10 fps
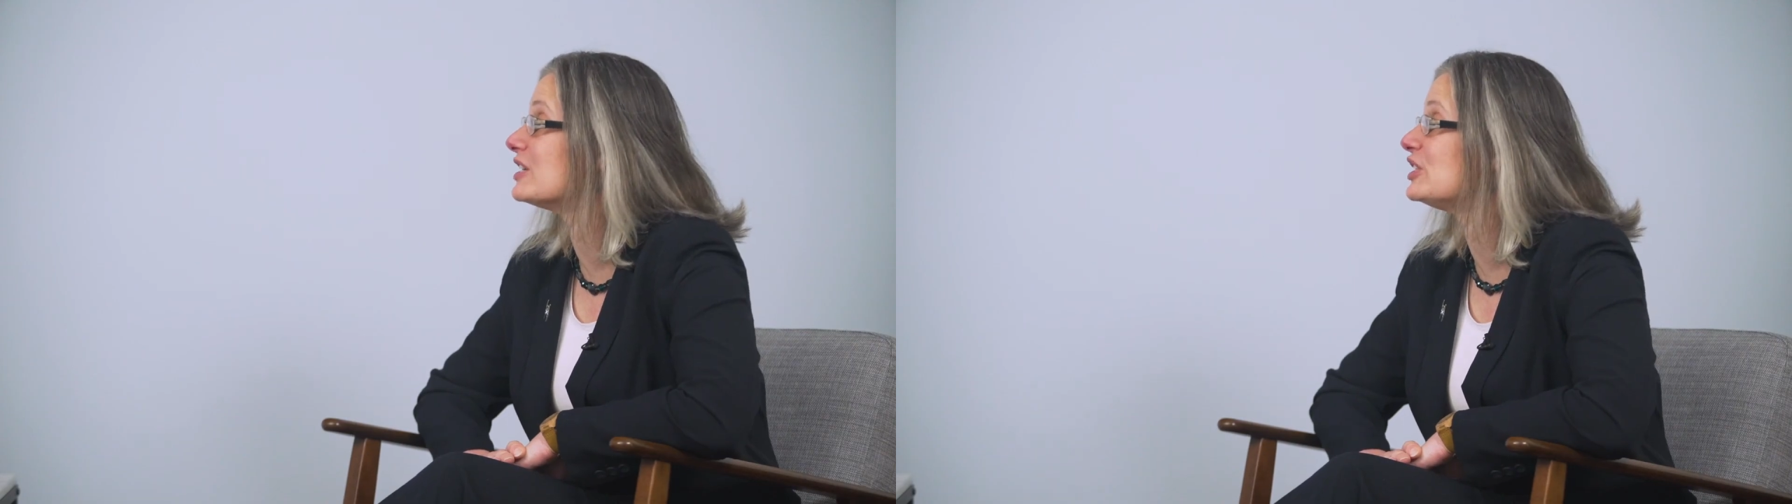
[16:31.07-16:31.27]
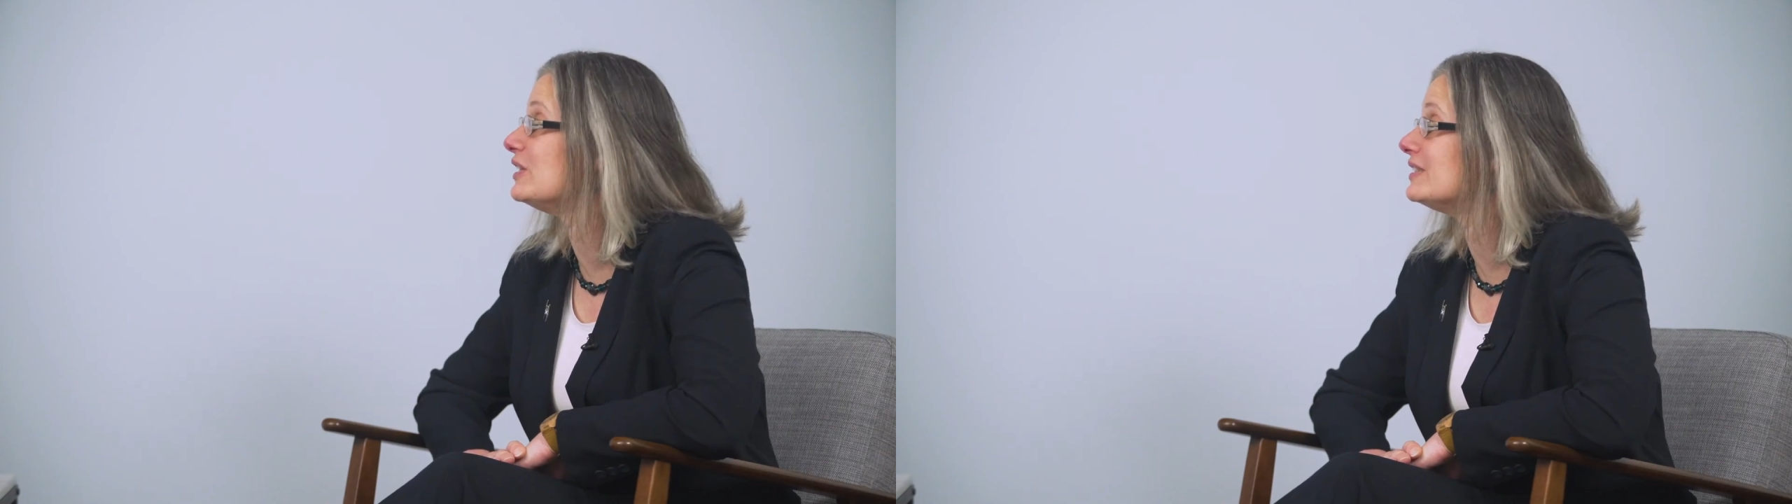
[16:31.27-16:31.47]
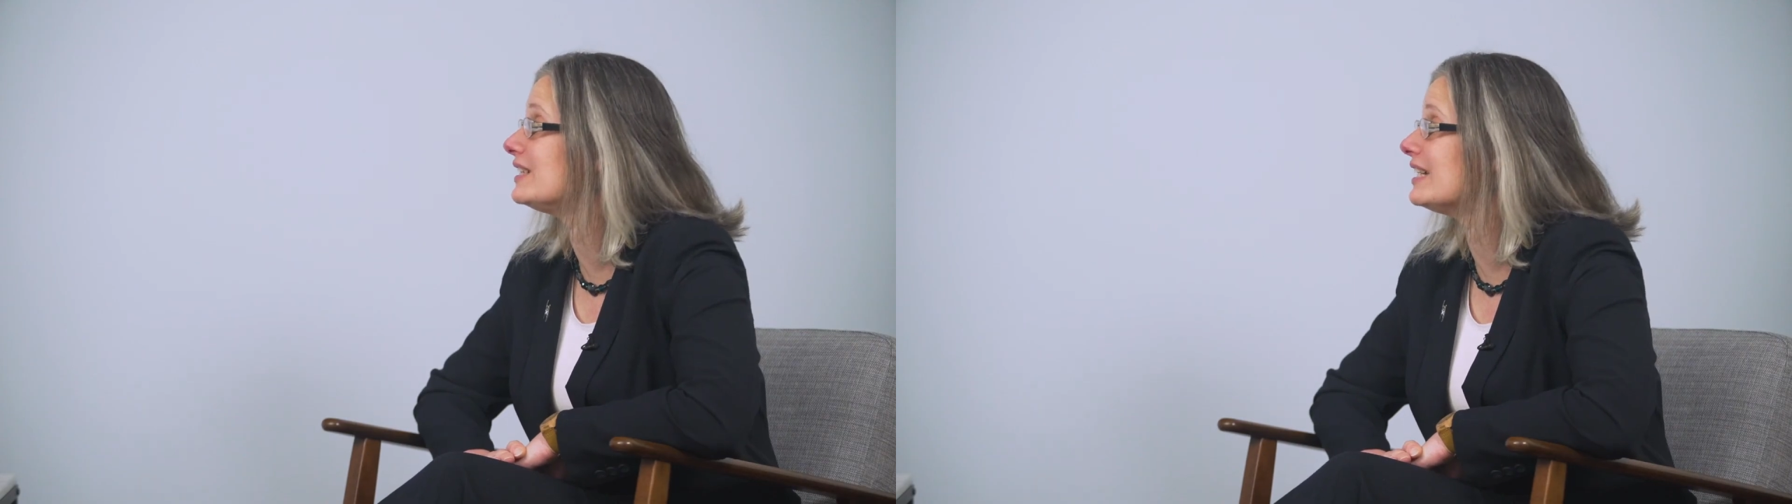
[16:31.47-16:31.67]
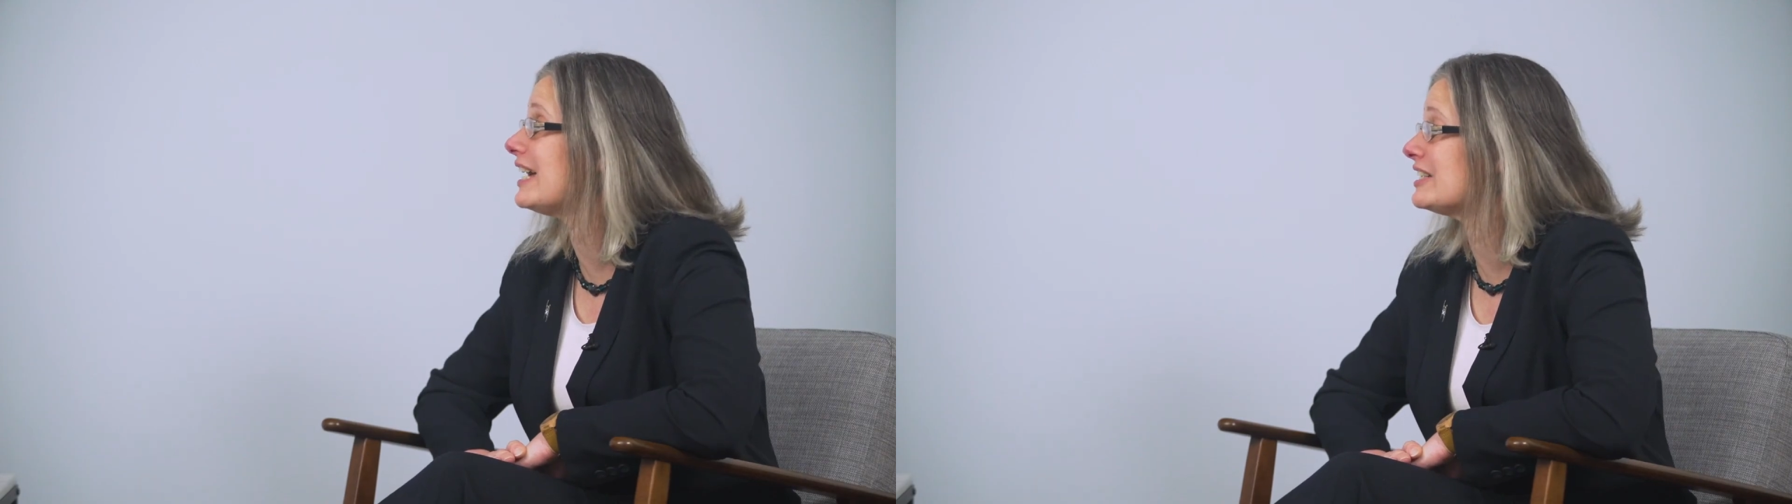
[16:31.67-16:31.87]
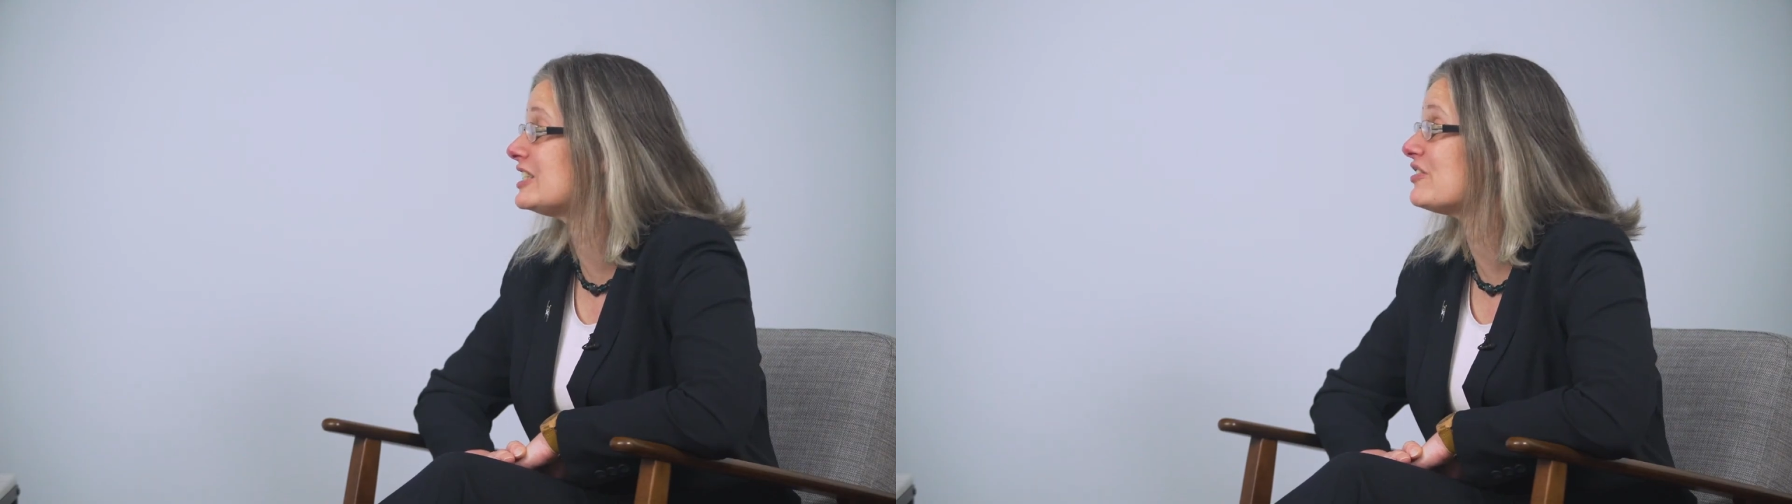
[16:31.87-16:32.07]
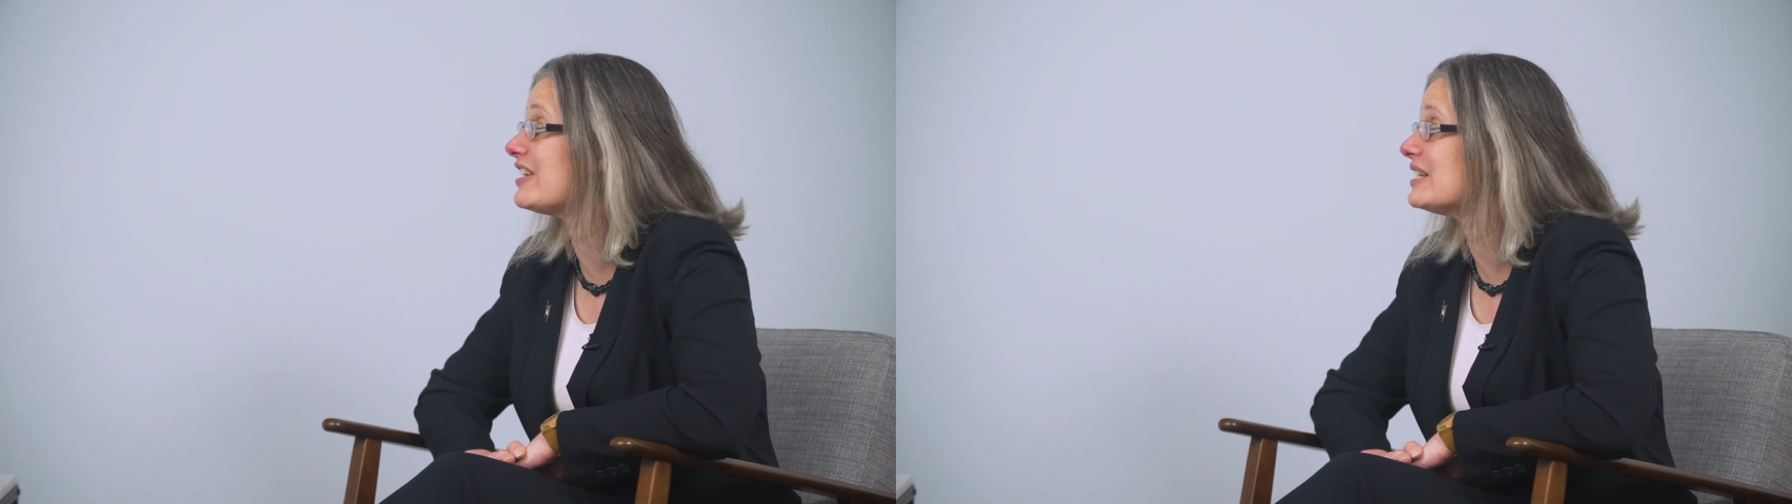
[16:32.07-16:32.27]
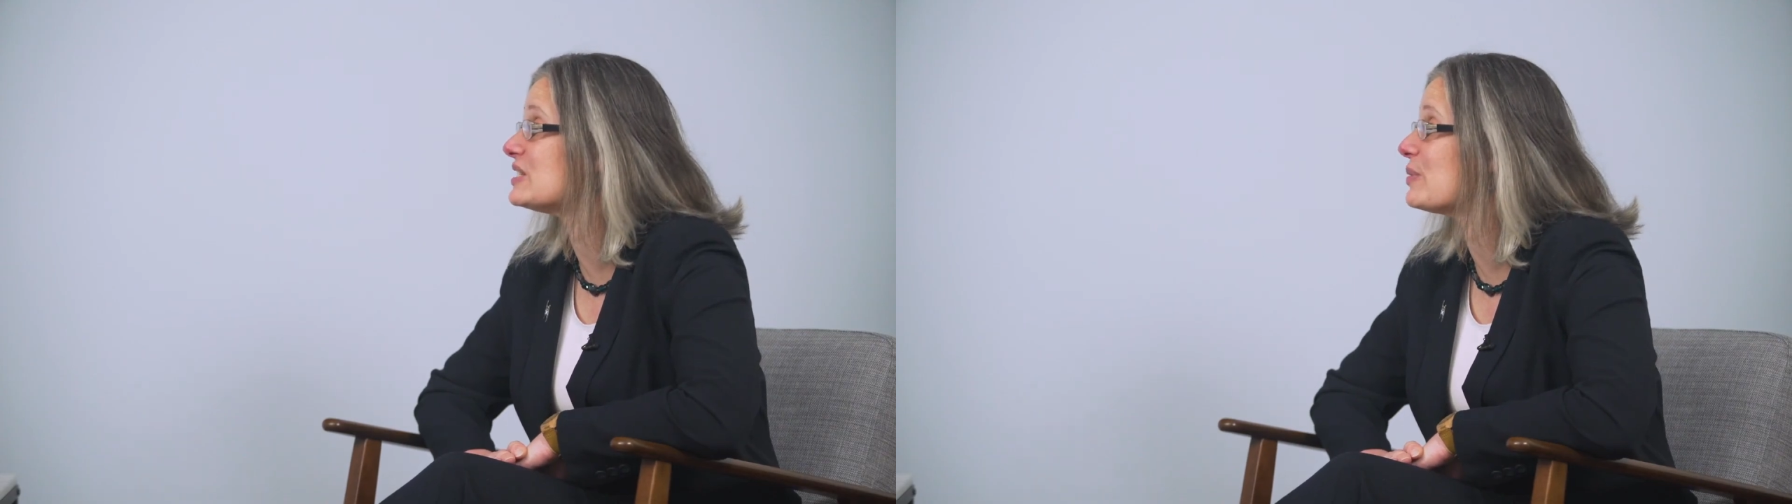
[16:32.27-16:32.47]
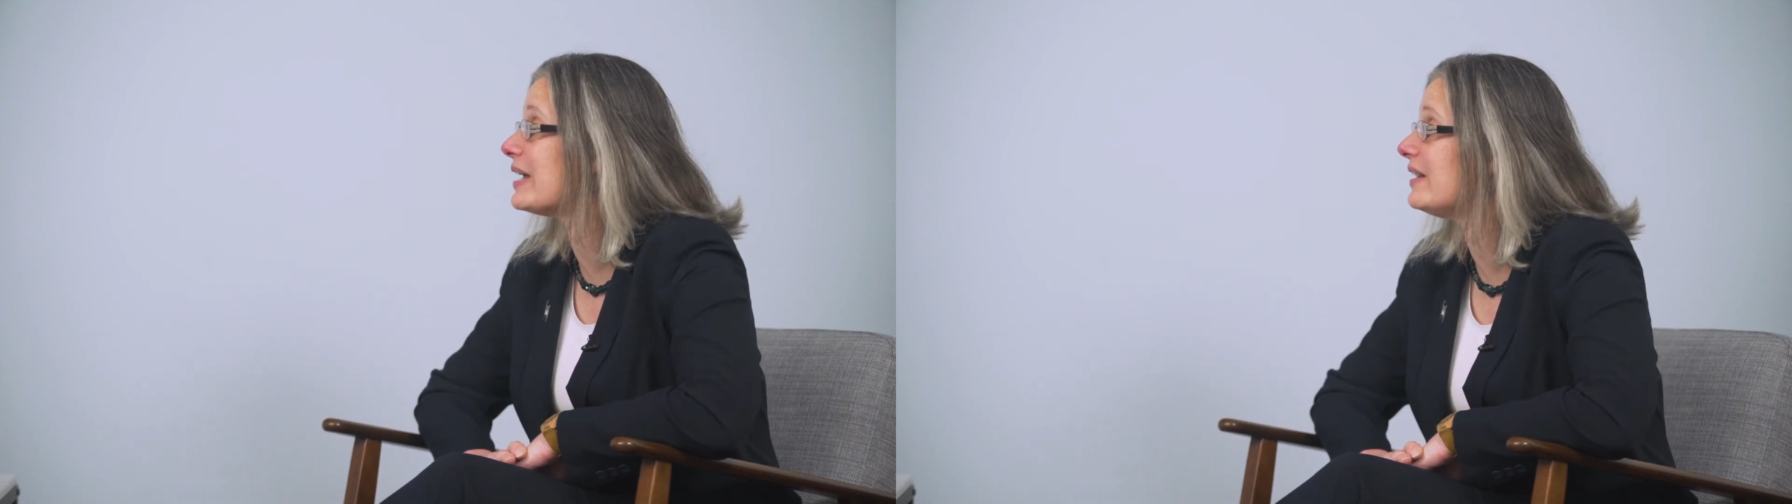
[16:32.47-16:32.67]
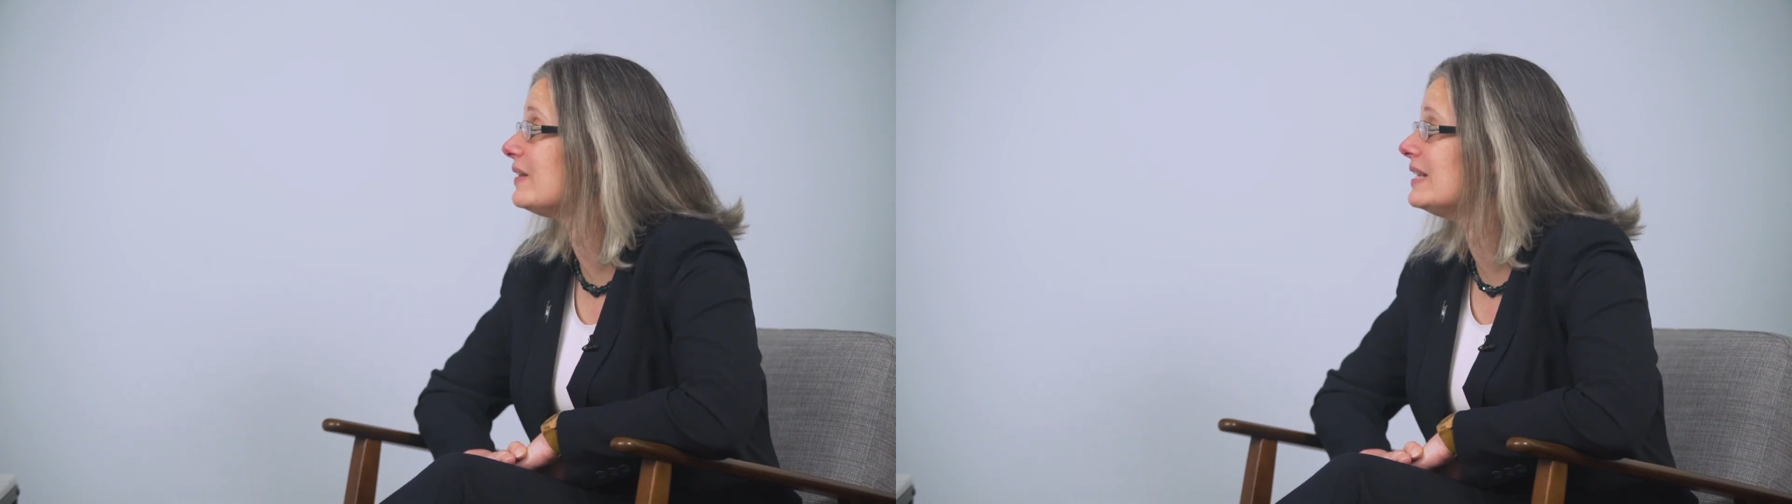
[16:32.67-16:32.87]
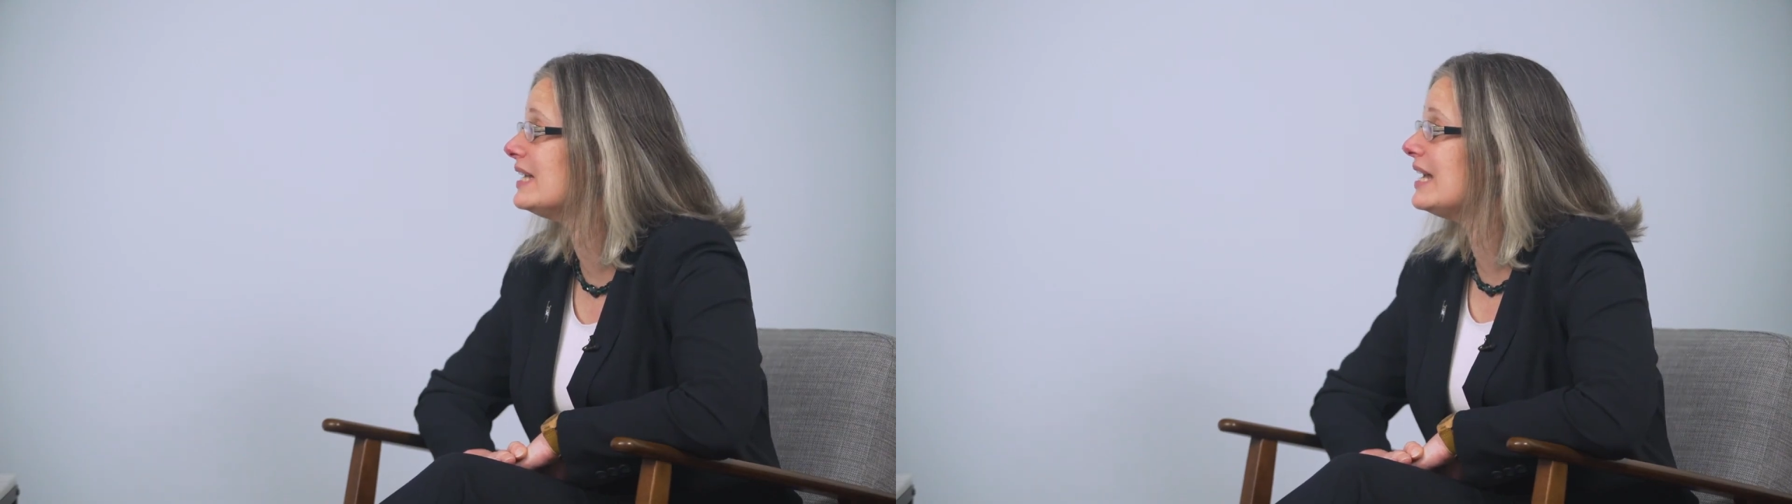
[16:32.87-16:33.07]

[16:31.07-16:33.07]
shielding category as well,